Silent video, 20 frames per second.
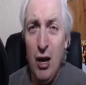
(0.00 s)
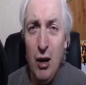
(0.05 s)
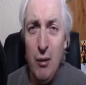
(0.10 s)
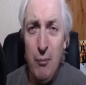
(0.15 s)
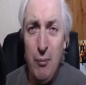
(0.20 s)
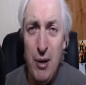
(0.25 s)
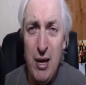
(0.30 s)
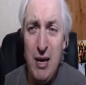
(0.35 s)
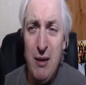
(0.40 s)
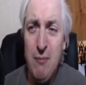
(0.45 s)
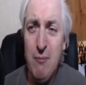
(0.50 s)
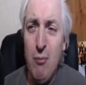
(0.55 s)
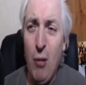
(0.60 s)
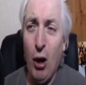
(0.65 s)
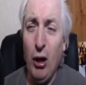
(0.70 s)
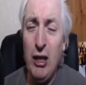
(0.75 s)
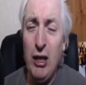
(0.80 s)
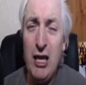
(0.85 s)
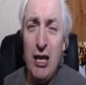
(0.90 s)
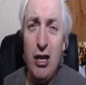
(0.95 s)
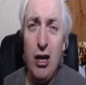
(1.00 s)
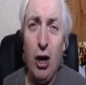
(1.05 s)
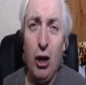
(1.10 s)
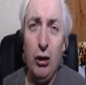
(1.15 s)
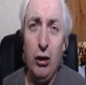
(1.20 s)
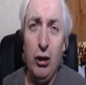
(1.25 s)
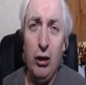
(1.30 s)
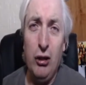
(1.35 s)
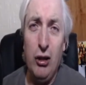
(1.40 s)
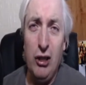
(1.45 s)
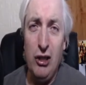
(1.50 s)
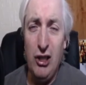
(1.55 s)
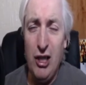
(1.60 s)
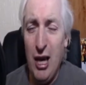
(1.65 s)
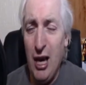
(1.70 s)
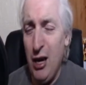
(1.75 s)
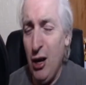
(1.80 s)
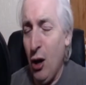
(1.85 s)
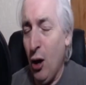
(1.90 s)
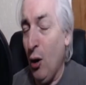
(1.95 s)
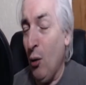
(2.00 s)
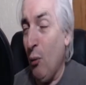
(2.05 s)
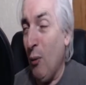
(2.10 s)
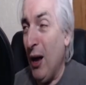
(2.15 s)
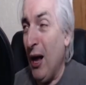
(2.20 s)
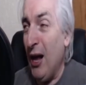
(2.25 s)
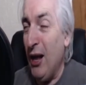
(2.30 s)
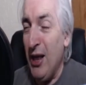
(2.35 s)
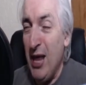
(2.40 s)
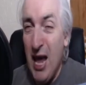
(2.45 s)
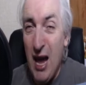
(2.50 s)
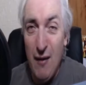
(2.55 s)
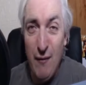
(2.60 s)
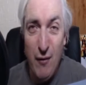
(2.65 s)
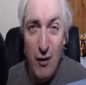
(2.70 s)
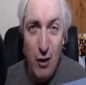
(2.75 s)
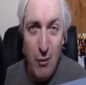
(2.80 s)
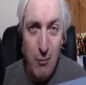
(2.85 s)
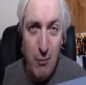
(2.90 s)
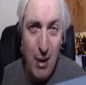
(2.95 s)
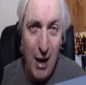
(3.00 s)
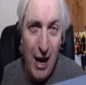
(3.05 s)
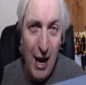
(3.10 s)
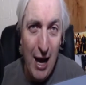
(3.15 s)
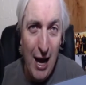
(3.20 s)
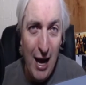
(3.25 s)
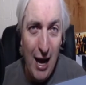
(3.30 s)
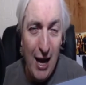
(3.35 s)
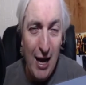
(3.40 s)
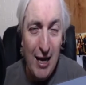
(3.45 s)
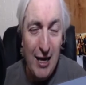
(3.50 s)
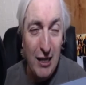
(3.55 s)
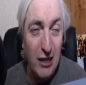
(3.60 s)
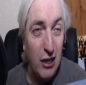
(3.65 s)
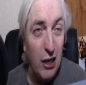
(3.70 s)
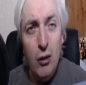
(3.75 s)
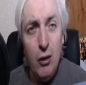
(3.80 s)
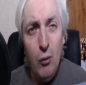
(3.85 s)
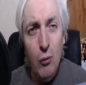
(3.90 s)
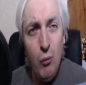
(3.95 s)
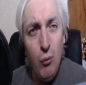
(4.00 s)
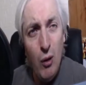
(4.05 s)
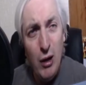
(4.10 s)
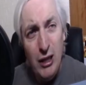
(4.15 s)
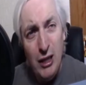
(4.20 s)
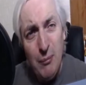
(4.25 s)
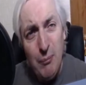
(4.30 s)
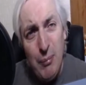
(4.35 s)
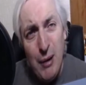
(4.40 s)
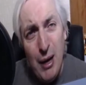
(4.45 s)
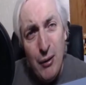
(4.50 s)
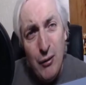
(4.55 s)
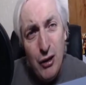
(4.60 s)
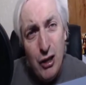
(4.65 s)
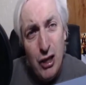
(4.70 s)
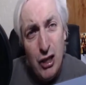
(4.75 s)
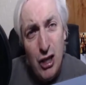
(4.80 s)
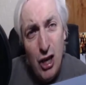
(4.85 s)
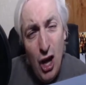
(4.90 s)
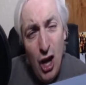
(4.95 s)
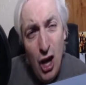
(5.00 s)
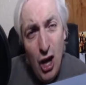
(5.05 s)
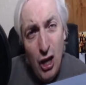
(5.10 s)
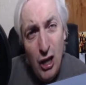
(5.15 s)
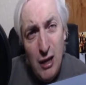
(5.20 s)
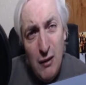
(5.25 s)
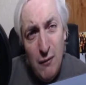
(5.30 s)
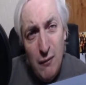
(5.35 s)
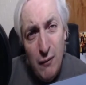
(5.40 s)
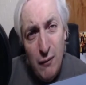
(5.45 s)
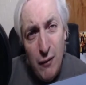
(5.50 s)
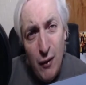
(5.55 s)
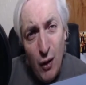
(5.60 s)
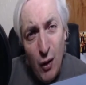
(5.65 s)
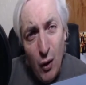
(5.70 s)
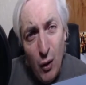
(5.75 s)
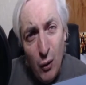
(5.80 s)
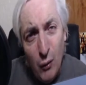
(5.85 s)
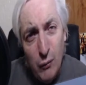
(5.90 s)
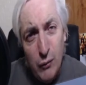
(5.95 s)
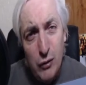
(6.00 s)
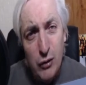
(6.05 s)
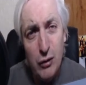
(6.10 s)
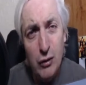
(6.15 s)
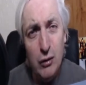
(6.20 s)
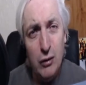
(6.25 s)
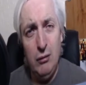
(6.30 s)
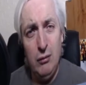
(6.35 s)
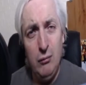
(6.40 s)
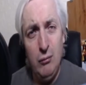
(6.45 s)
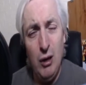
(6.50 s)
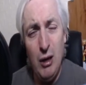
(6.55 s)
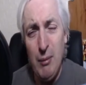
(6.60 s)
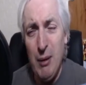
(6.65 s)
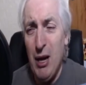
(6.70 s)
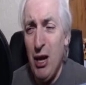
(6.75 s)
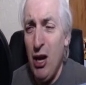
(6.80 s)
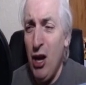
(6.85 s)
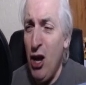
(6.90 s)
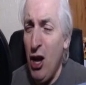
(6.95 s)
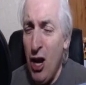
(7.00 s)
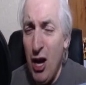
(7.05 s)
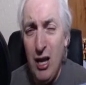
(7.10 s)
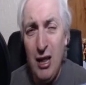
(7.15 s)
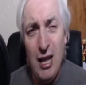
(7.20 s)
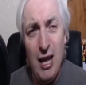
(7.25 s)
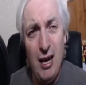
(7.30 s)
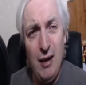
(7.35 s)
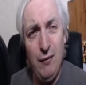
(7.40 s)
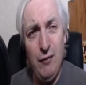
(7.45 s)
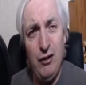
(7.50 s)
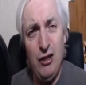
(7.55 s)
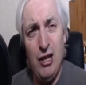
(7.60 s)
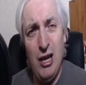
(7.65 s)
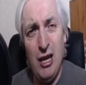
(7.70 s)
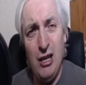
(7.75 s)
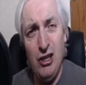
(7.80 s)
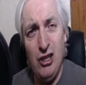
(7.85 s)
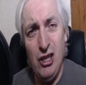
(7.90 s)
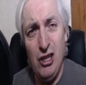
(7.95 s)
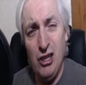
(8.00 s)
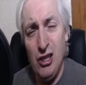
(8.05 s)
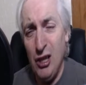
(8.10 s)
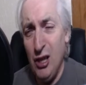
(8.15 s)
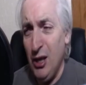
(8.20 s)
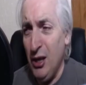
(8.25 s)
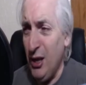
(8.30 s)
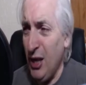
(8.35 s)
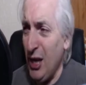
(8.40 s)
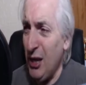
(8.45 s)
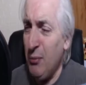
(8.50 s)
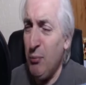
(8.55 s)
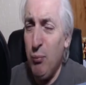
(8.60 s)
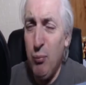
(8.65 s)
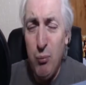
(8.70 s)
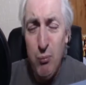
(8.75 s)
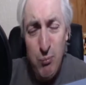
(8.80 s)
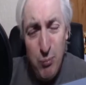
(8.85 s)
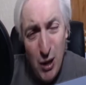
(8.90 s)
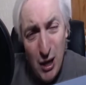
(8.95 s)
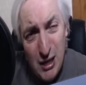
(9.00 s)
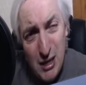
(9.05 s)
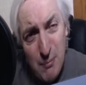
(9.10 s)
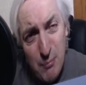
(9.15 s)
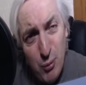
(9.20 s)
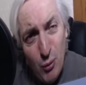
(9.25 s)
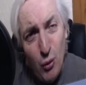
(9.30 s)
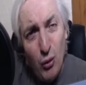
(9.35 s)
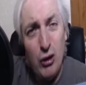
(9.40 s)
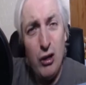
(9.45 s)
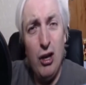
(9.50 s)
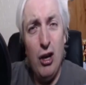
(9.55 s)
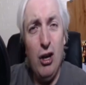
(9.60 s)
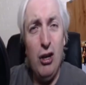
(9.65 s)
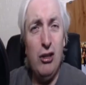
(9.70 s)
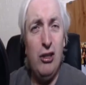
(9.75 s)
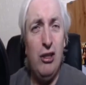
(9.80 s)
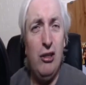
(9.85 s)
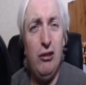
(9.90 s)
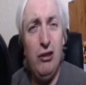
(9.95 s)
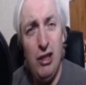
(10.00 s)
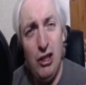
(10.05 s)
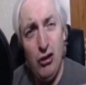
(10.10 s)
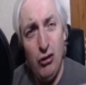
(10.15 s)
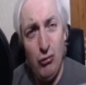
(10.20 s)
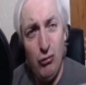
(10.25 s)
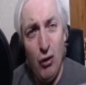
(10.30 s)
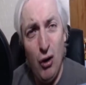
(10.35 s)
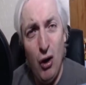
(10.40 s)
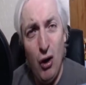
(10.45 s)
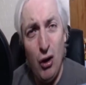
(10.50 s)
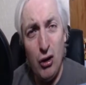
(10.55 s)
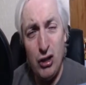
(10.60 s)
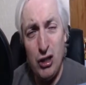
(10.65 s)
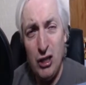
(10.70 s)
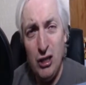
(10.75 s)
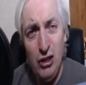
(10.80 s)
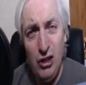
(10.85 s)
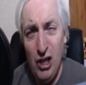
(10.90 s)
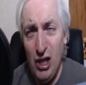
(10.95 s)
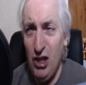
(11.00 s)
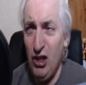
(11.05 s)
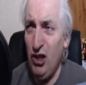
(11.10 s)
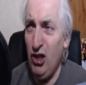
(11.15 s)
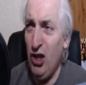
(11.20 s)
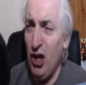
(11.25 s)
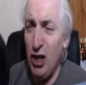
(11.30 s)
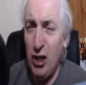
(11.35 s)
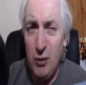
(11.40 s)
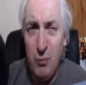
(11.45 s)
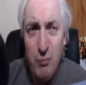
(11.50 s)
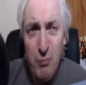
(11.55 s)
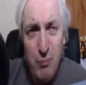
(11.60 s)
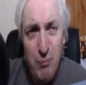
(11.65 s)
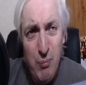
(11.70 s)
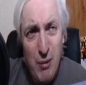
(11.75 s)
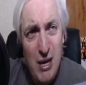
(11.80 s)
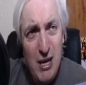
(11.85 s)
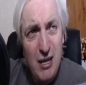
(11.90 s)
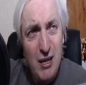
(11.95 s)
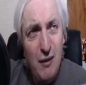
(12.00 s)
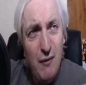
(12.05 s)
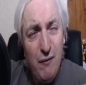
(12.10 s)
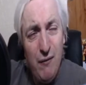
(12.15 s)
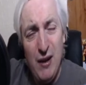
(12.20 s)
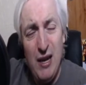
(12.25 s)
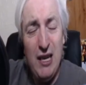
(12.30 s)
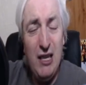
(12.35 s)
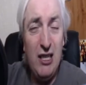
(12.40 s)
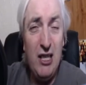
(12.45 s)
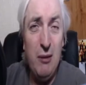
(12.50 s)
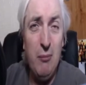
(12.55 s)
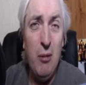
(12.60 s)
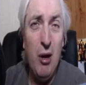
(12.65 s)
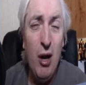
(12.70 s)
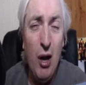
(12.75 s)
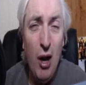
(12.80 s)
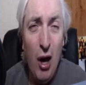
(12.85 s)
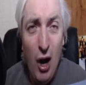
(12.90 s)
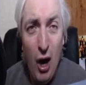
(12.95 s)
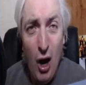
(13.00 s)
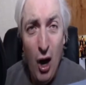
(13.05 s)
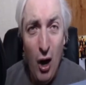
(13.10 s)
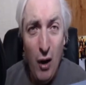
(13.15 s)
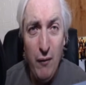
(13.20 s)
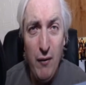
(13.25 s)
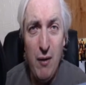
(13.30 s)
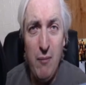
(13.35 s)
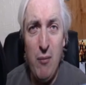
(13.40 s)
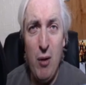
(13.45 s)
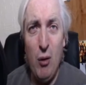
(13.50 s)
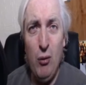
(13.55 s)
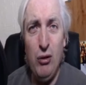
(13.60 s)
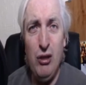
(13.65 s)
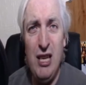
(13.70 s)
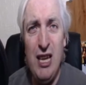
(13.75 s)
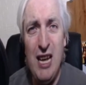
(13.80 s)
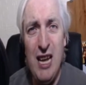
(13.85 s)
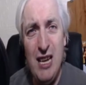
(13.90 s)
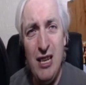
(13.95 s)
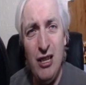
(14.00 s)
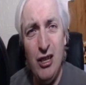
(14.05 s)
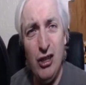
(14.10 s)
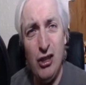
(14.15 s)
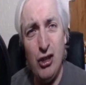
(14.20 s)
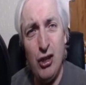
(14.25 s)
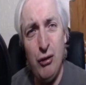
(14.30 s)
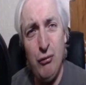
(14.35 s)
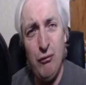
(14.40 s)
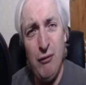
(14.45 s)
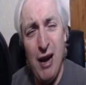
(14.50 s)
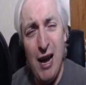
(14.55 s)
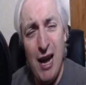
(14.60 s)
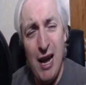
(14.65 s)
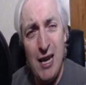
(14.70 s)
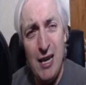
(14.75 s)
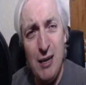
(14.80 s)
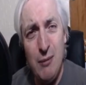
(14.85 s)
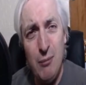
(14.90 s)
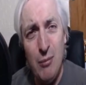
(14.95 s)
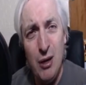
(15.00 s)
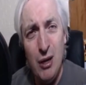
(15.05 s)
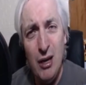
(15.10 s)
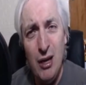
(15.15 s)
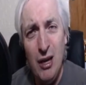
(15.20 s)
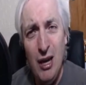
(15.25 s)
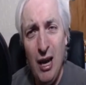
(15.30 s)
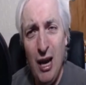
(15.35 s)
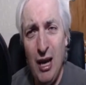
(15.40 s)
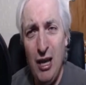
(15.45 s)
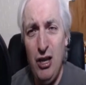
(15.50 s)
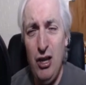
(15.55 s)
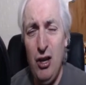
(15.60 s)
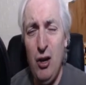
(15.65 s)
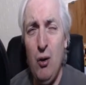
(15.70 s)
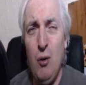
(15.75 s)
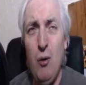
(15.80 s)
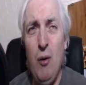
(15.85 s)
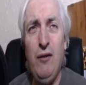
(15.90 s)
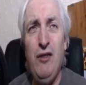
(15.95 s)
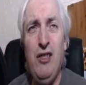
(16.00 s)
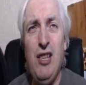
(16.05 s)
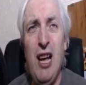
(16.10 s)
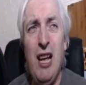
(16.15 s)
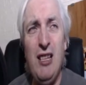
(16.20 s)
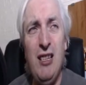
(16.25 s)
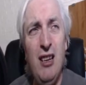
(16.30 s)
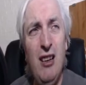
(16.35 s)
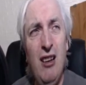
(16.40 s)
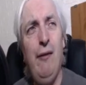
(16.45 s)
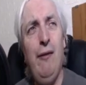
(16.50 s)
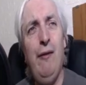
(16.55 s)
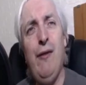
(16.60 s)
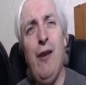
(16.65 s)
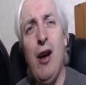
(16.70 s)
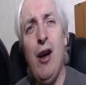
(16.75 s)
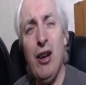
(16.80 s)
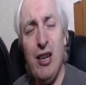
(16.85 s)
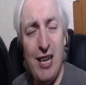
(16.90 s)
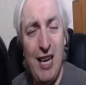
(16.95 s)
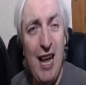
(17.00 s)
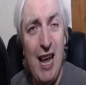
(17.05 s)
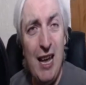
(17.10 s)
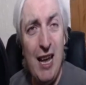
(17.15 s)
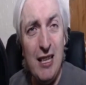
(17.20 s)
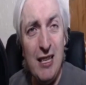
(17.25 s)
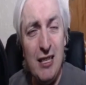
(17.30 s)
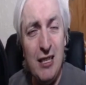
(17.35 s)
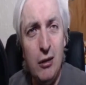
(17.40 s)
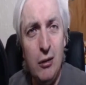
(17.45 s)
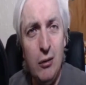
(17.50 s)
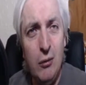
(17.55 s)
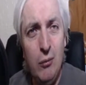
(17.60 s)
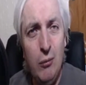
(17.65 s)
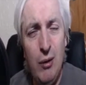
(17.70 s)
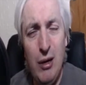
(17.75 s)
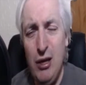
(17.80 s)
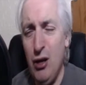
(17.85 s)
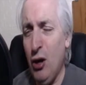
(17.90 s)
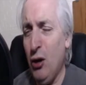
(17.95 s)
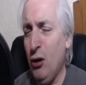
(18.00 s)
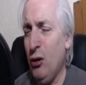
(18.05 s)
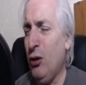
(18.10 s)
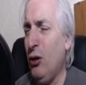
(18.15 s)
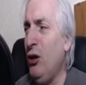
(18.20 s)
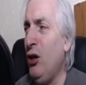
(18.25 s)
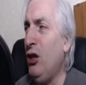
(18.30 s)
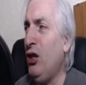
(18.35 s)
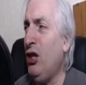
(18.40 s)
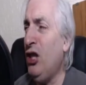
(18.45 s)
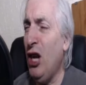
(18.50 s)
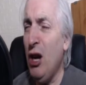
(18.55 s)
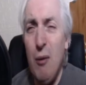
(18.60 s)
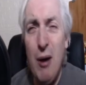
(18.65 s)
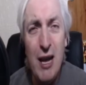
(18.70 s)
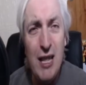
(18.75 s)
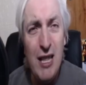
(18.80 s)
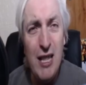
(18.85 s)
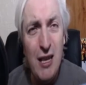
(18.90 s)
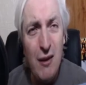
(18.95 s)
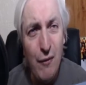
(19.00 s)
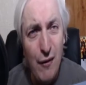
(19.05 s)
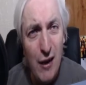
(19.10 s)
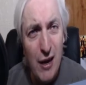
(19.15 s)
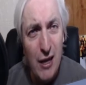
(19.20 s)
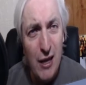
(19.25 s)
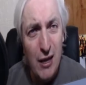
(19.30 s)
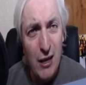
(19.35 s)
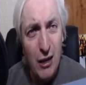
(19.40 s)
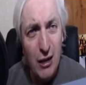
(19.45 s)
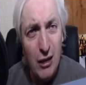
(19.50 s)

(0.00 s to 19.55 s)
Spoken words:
be mollycoddled and say, oh, well, never mind. What about the girl involved? What about her life chances? This bloody poor girl's distraught. She's just been the victim of a most heinous crime. And you have said, fuck it. We're not going to do anything.